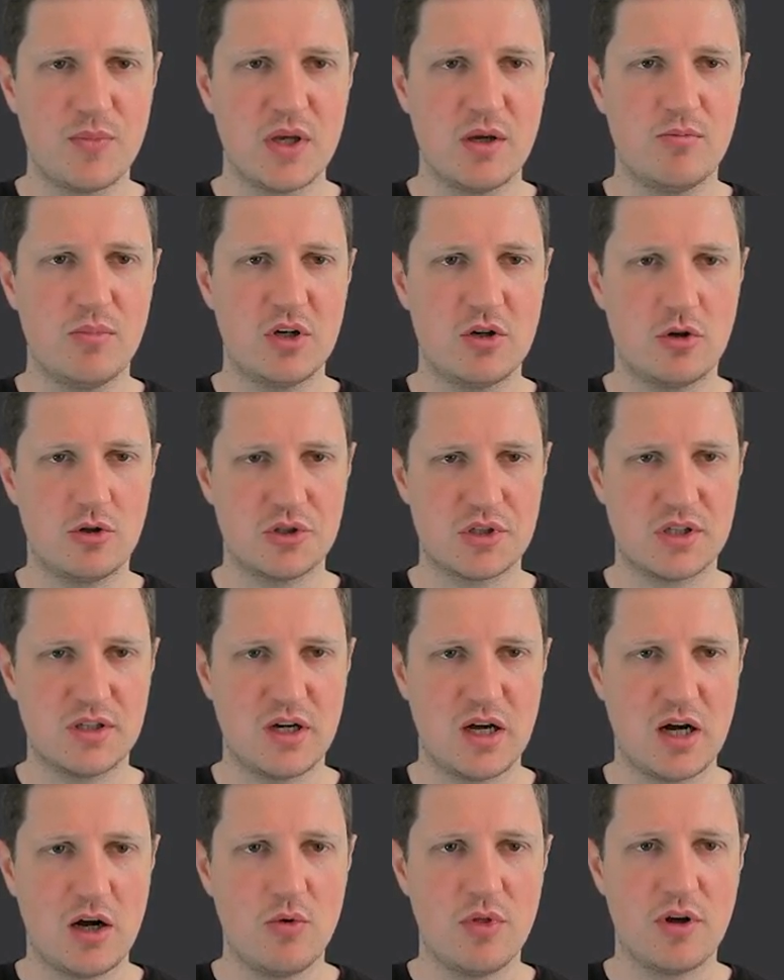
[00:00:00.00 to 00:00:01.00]
because
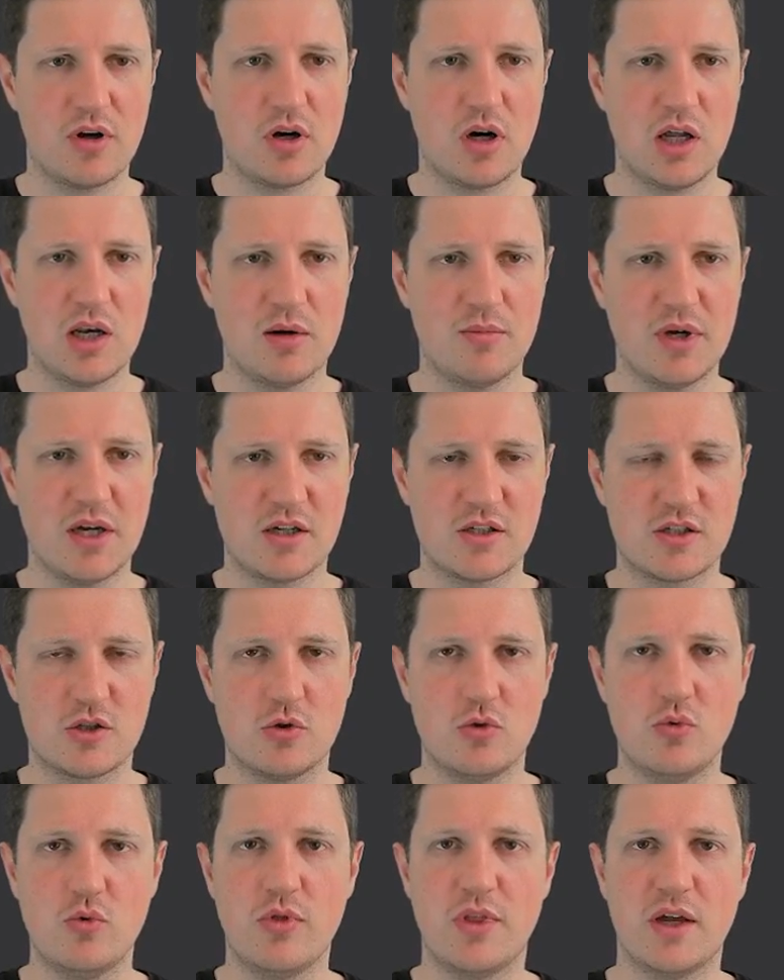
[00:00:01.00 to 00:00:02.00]
now the column x
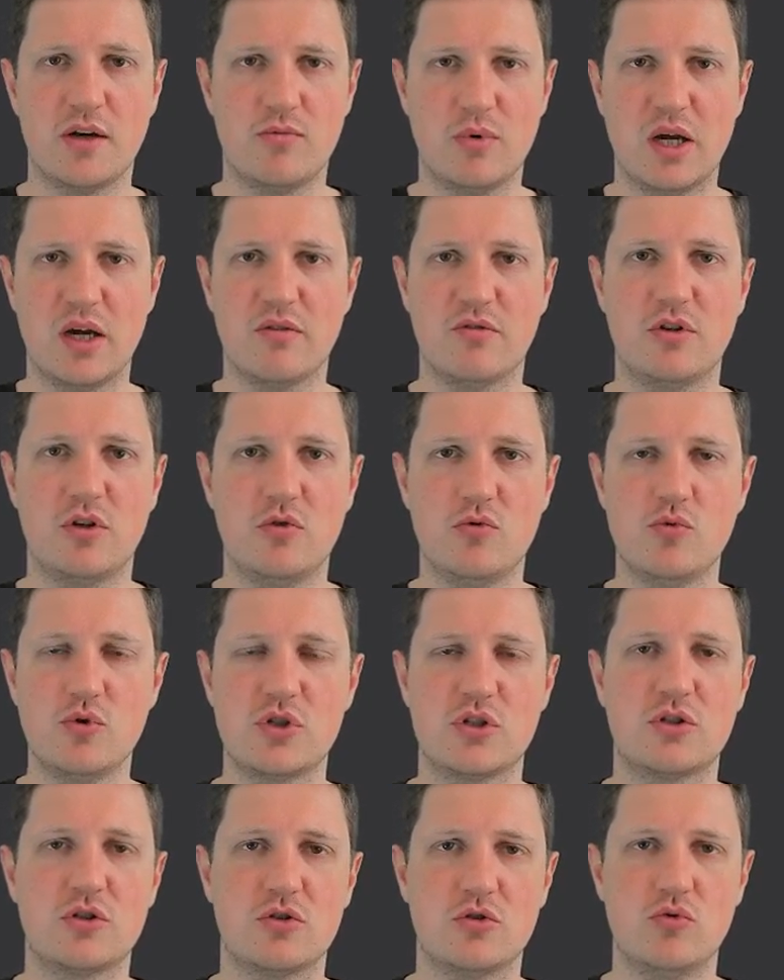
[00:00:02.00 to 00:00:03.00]
two that we have
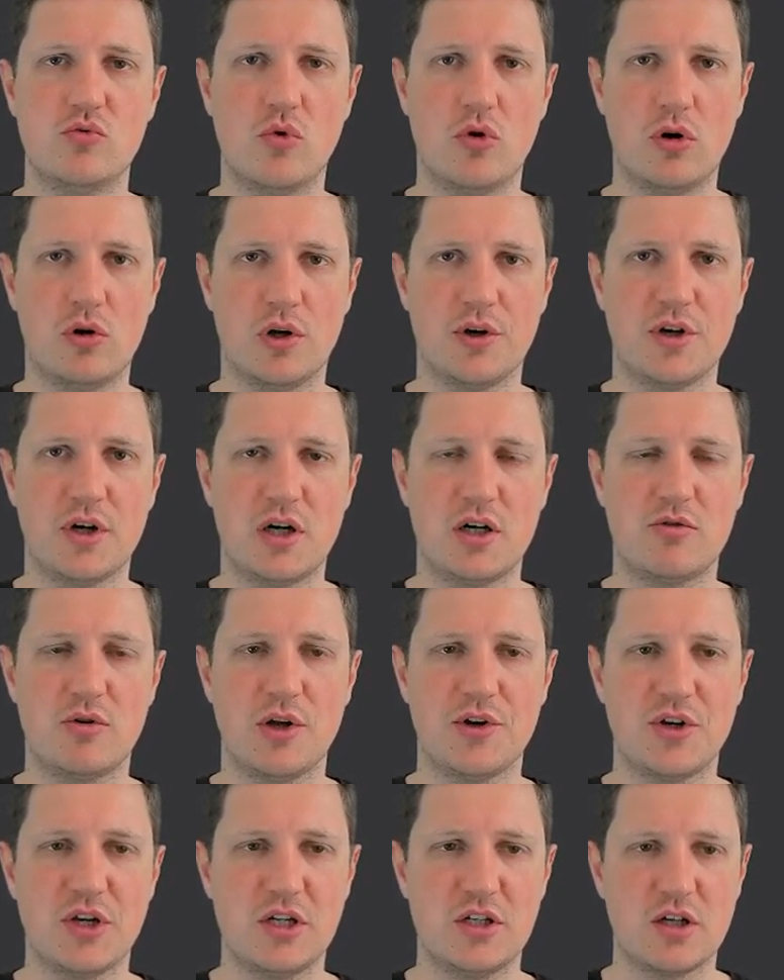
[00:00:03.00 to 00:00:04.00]
used to order our
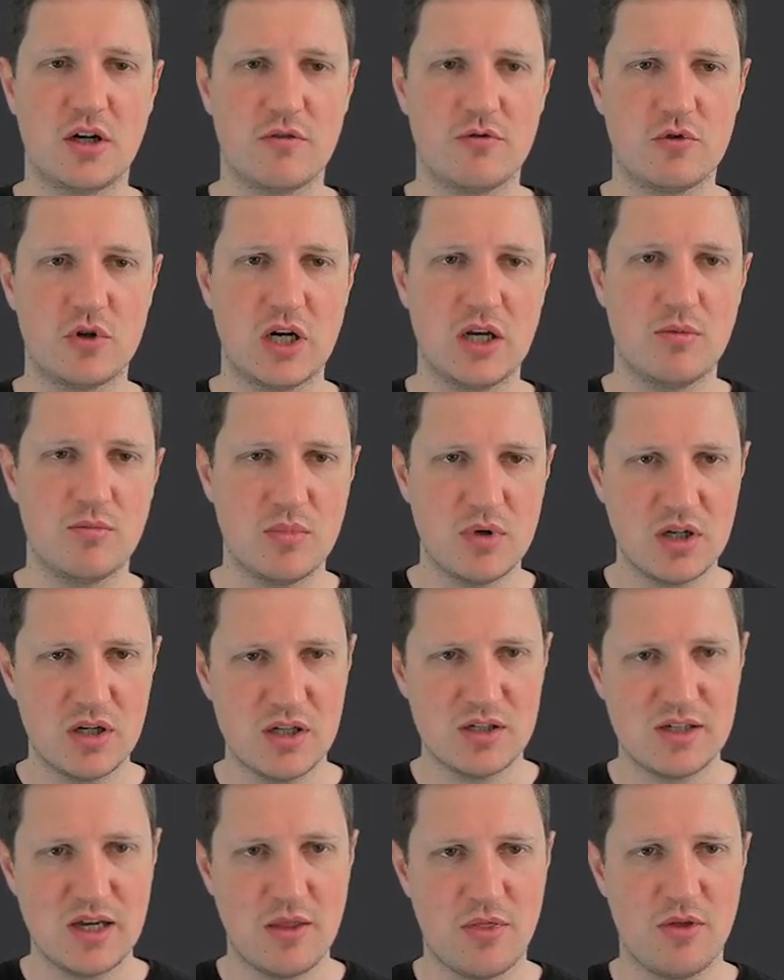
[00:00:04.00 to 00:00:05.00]
data frame
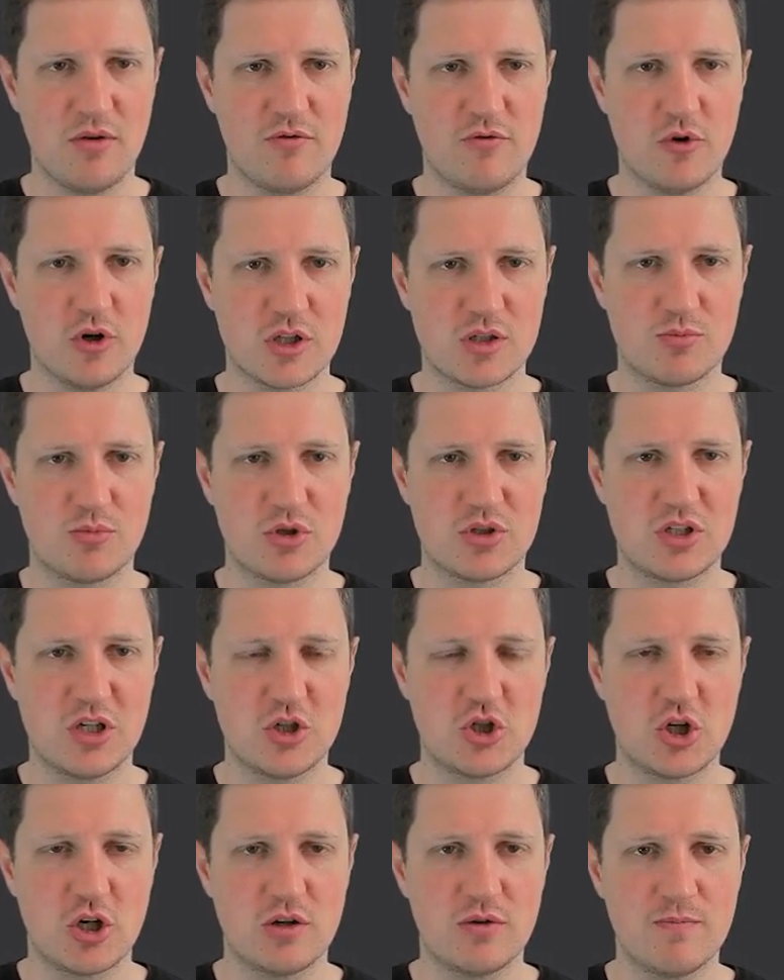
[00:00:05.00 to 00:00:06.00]
is at the first
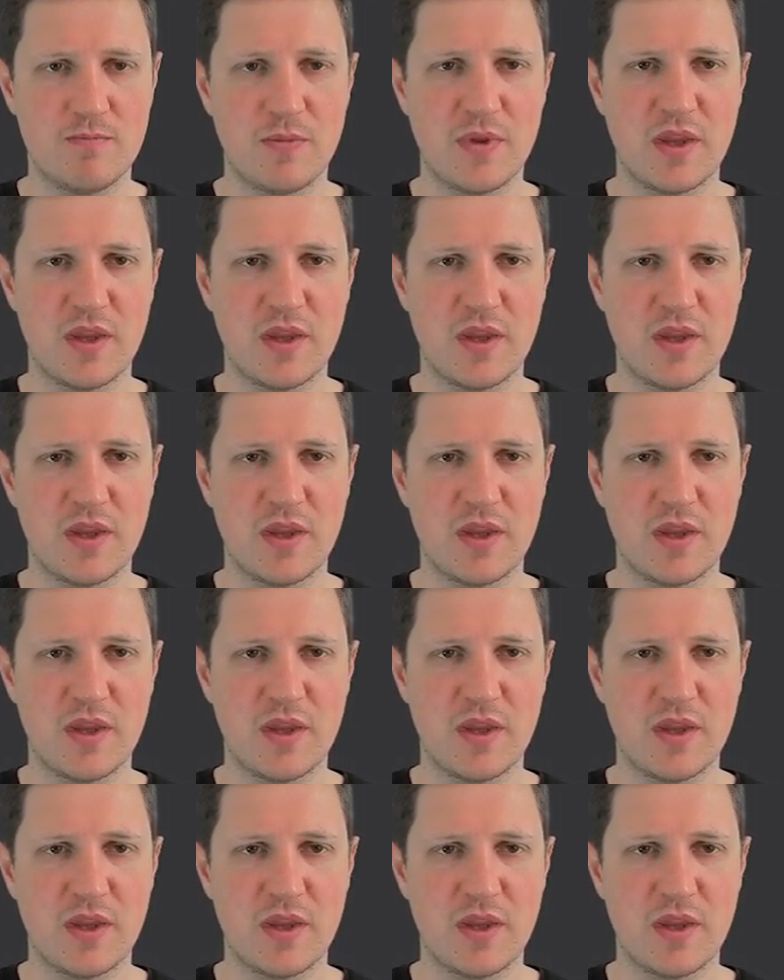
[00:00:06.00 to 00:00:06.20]
position,